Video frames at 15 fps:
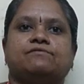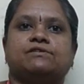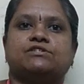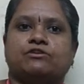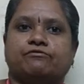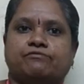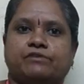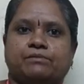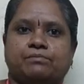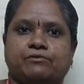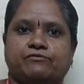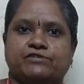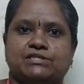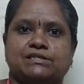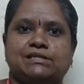with software
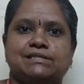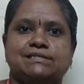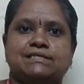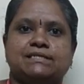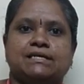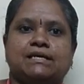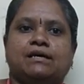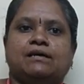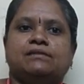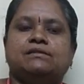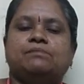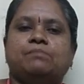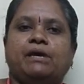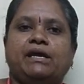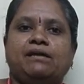professionals.
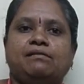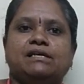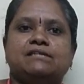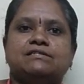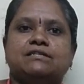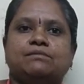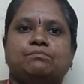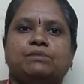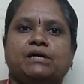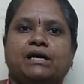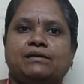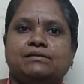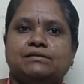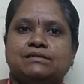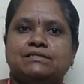The main reason
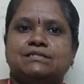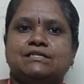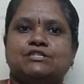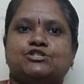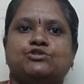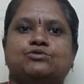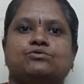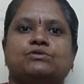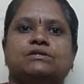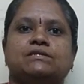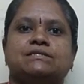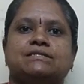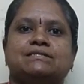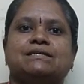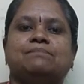behind this issue
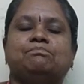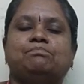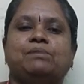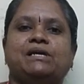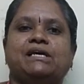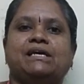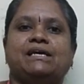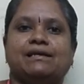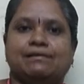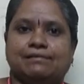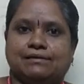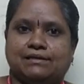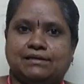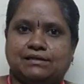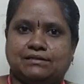is simply
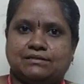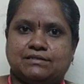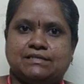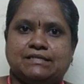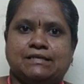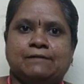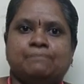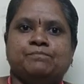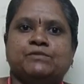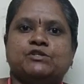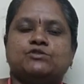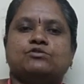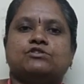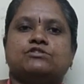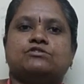ignorance.
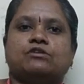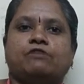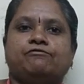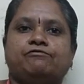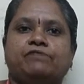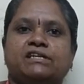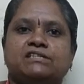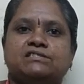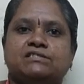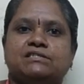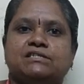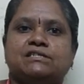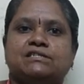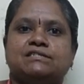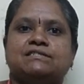So the software
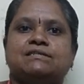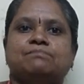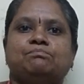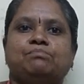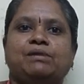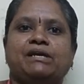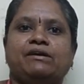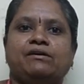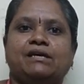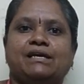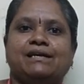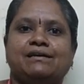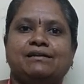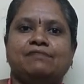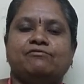engineers
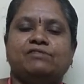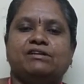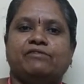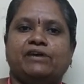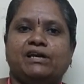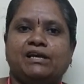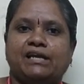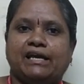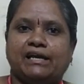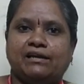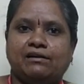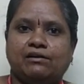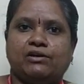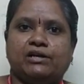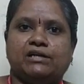they were
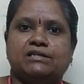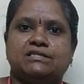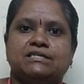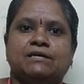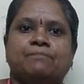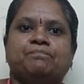ignorant